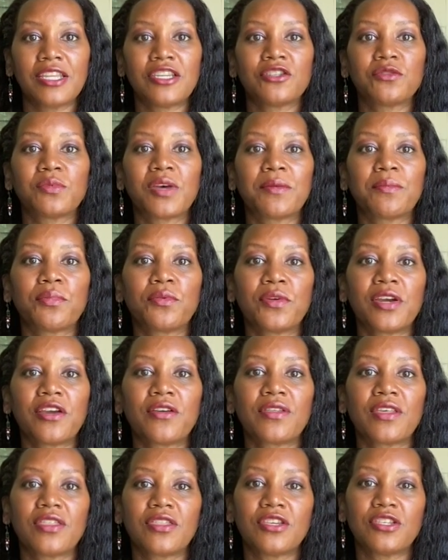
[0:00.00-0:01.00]
is my prayer
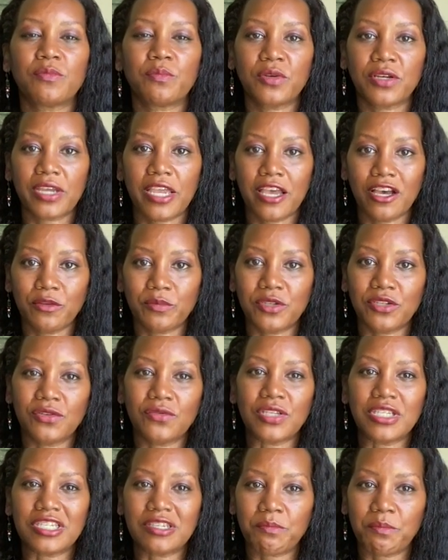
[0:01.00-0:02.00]
that this book helps to
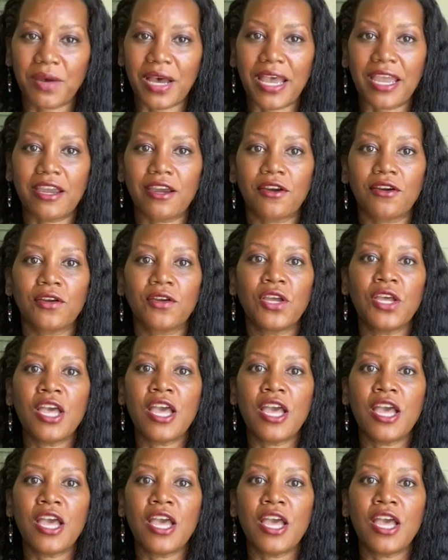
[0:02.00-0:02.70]
inspire